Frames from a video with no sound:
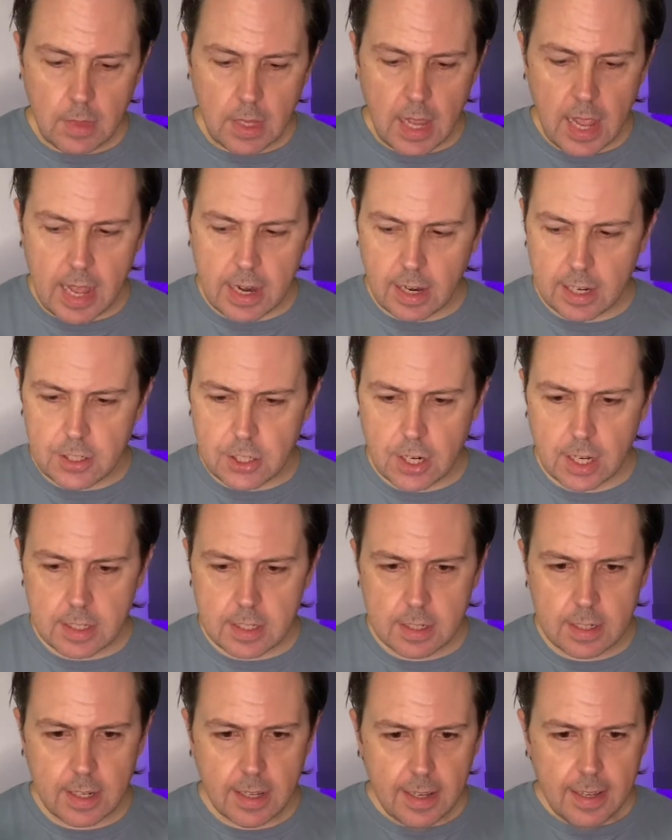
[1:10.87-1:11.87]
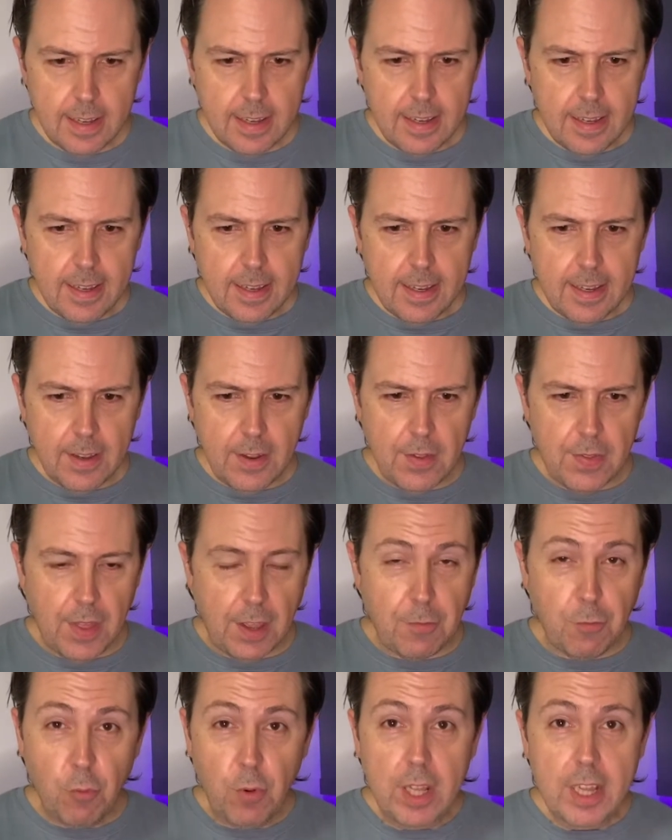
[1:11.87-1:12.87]
And
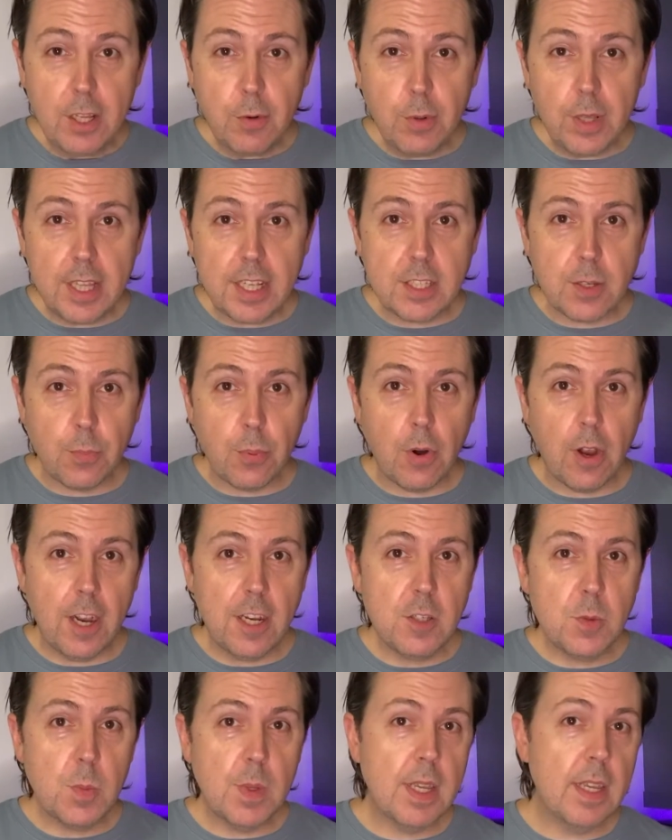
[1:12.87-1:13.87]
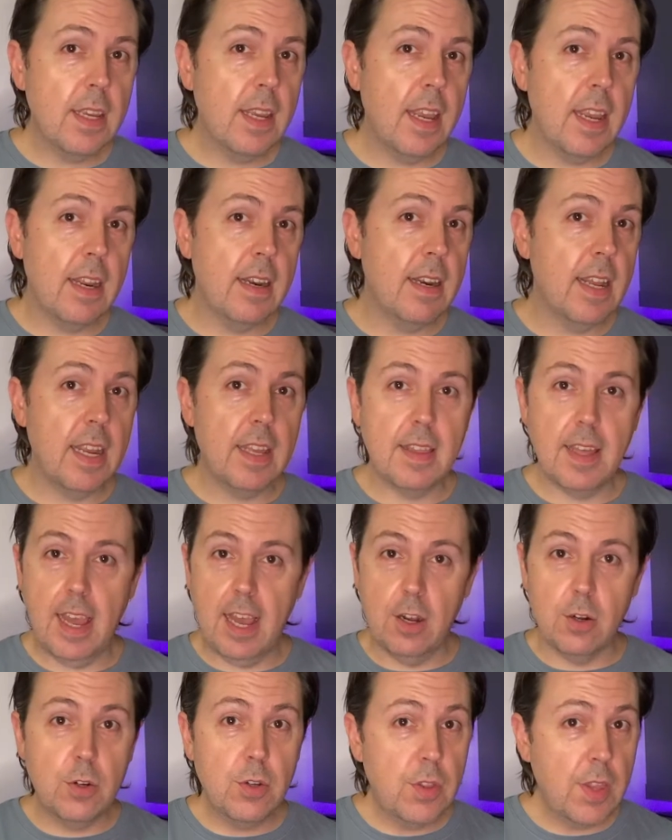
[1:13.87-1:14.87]
they've really surprised me in either
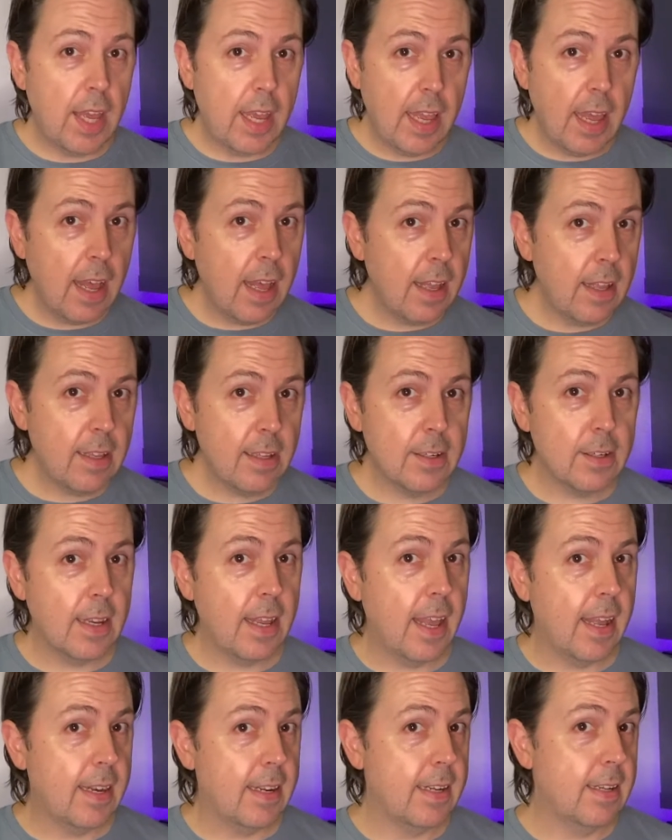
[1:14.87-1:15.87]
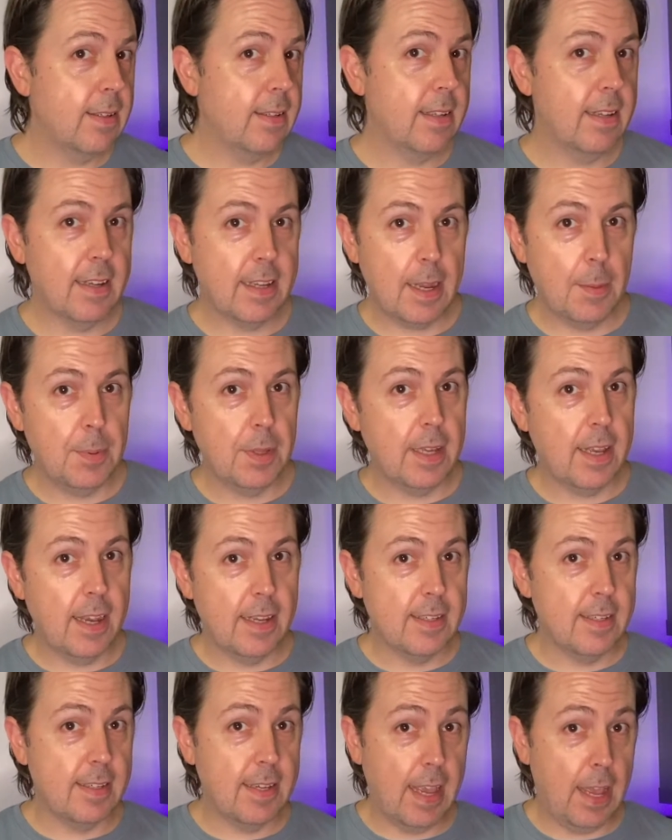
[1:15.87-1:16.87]
how good they are and in a couple of
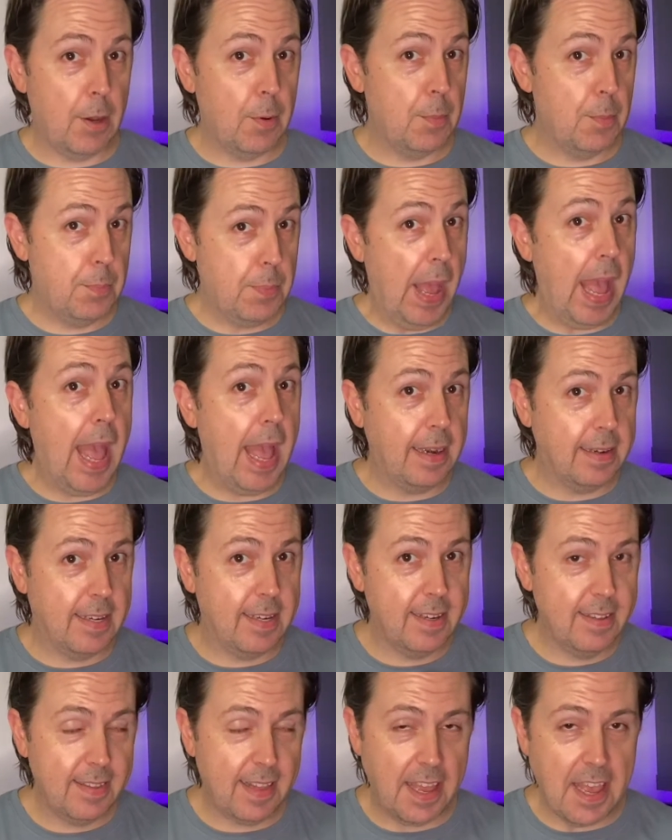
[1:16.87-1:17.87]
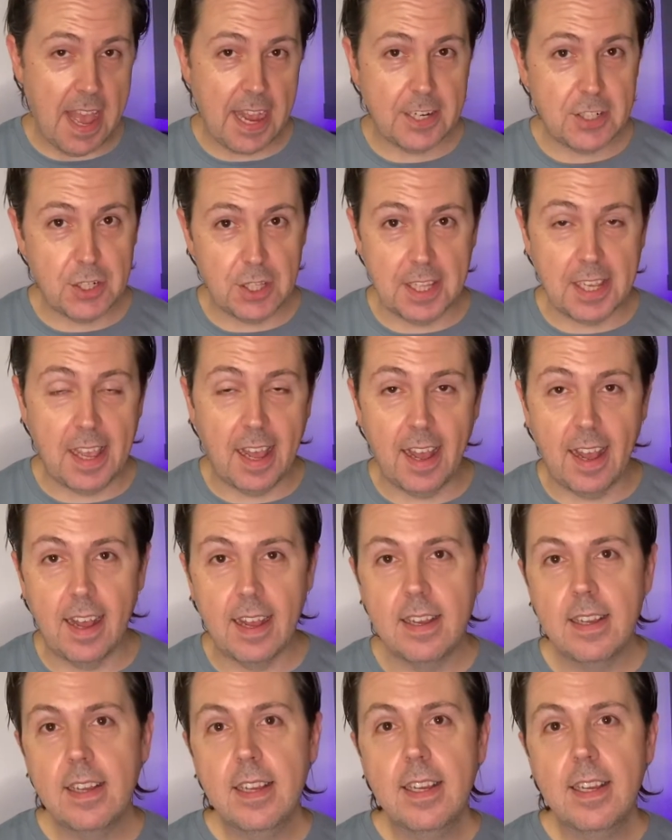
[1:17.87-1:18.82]
cases how bad they actually are.